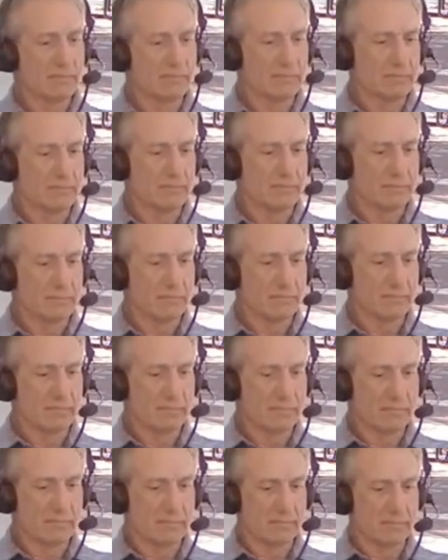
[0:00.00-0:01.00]

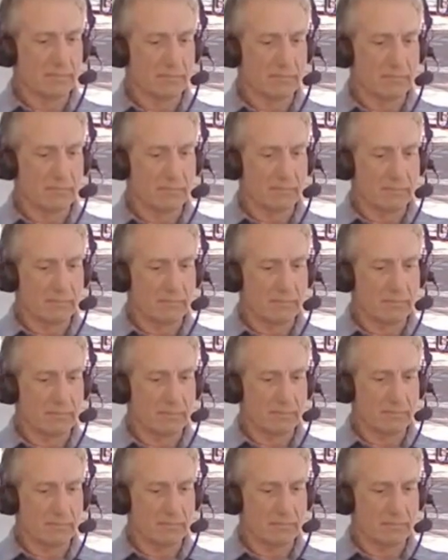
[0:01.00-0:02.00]

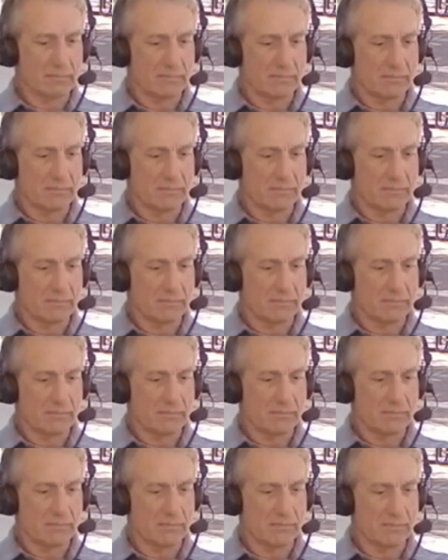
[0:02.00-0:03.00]

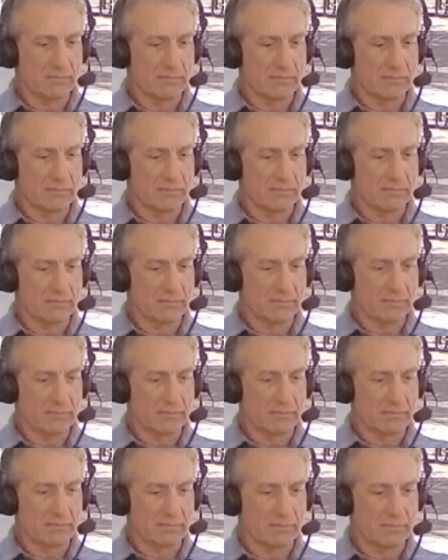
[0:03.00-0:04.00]

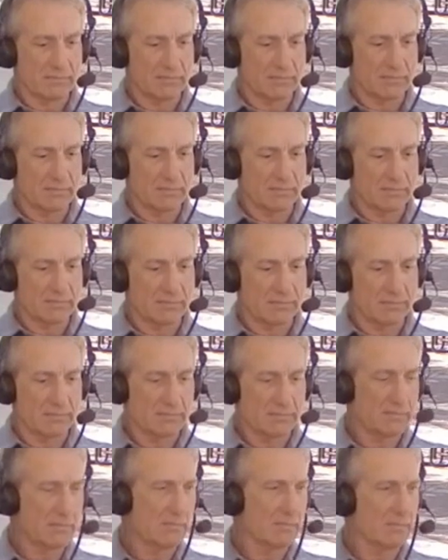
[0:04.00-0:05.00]

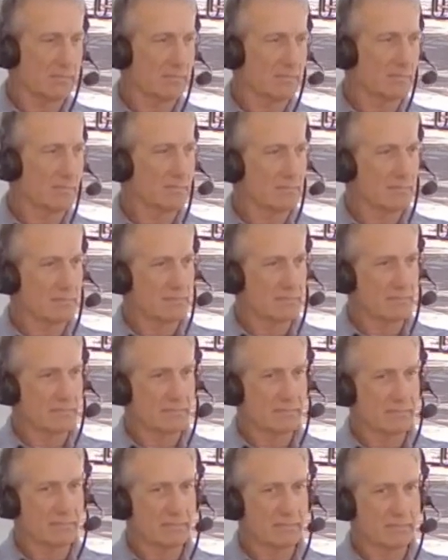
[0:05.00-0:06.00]

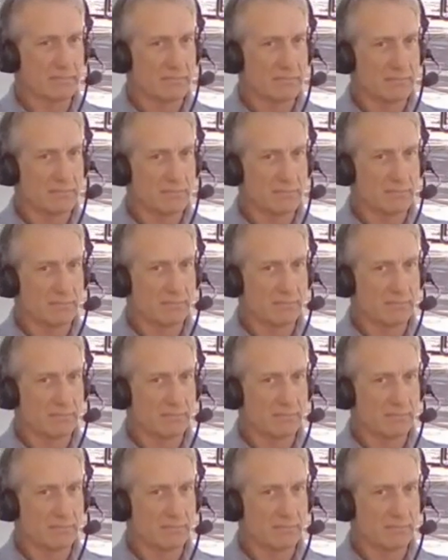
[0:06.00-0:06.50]
This person isn't speaking.